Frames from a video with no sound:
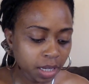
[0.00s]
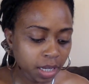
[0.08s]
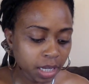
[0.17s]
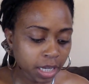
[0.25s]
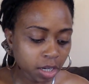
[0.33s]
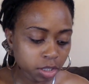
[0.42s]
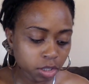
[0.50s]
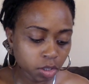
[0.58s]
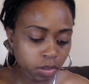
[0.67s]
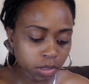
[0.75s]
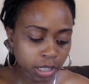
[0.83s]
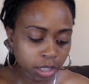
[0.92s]
He also
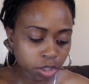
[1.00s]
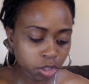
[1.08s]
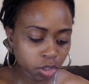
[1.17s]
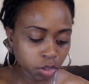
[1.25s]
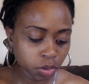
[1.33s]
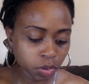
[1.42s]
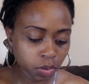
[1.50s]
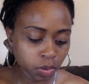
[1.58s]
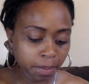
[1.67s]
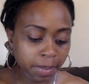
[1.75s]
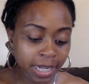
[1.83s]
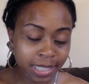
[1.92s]
goes into
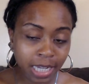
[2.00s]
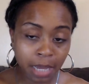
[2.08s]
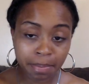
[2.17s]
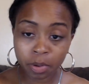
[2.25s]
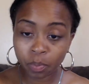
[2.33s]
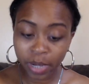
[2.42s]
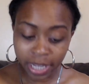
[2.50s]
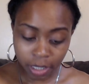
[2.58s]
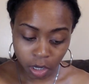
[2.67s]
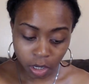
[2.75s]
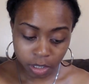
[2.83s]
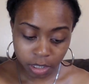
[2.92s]
blood type and weight
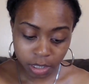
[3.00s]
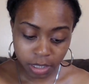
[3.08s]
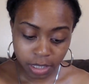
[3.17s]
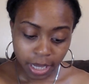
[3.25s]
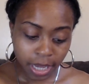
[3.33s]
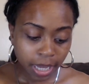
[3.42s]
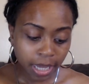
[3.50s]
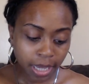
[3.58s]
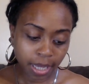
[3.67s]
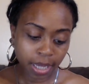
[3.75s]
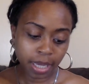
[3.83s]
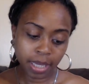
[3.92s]
loss,
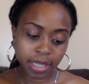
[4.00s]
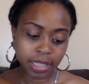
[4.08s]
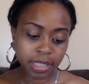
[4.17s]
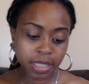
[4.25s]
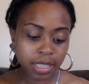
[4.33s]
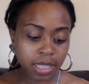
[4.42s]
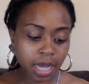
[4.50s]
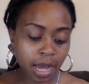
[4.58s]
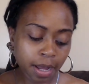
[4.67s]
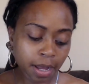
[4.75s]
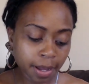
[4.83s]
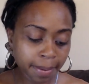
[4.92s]
and
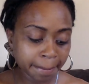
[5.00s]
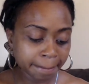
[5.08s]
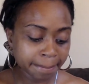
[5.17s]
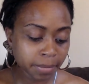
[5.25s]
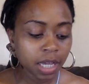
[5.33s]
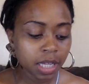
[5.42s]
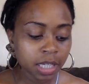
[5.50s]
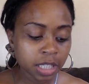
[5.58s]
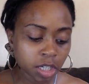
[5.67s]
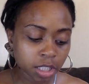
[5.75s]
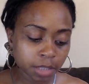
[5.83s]
he talks